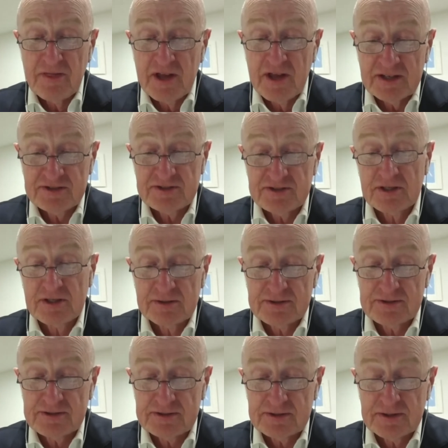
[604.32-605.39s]
that
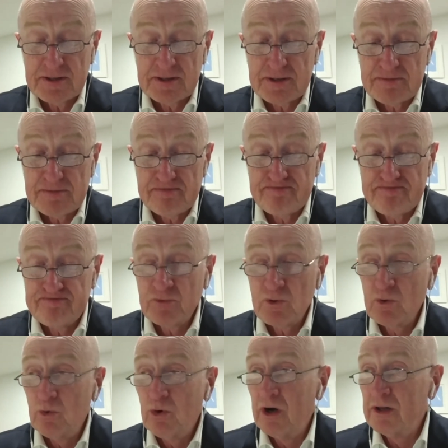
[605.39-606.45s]
sense,
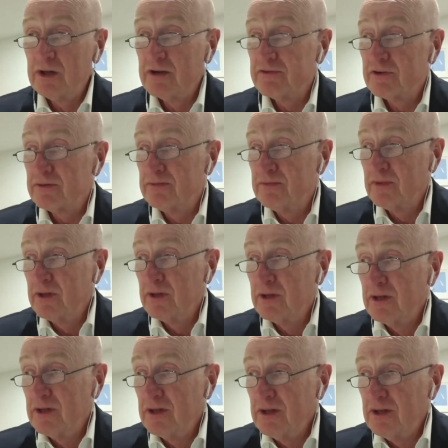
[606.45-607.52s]
while ever
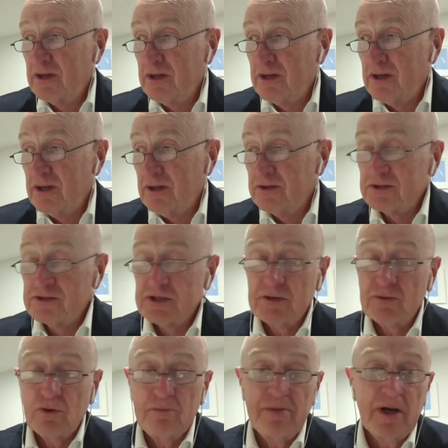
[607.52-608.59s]
the
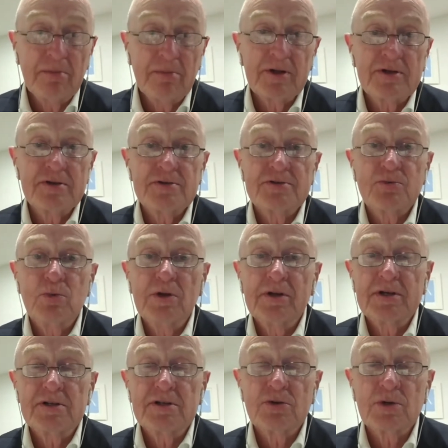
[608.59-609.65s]
general public is
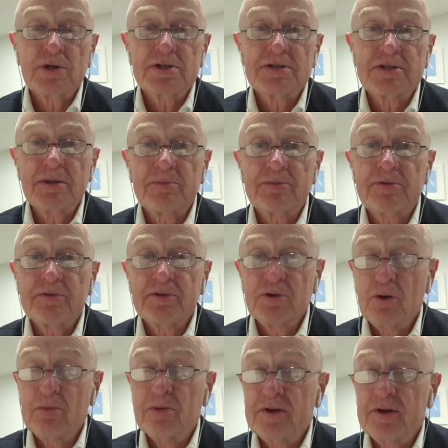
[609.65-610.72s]
willing to accept the
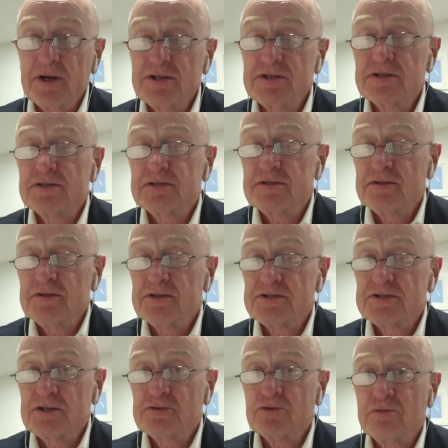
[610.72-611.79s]
obligations that the
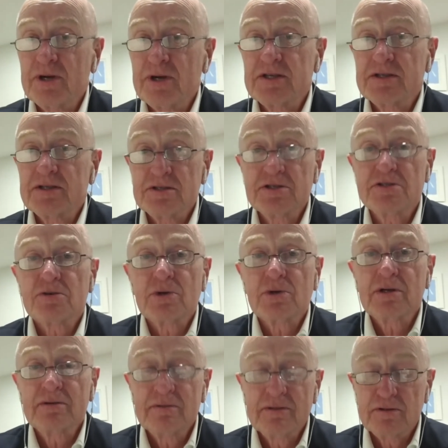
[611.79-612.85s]
central bank is
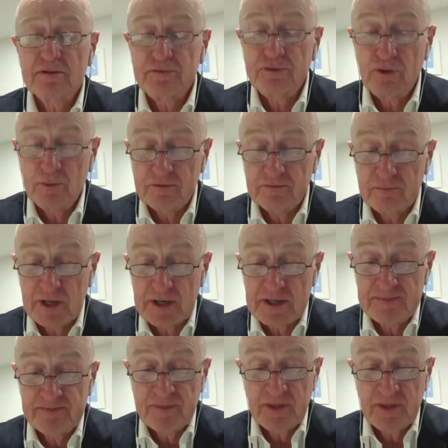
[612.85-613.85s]
issuing in the form of money,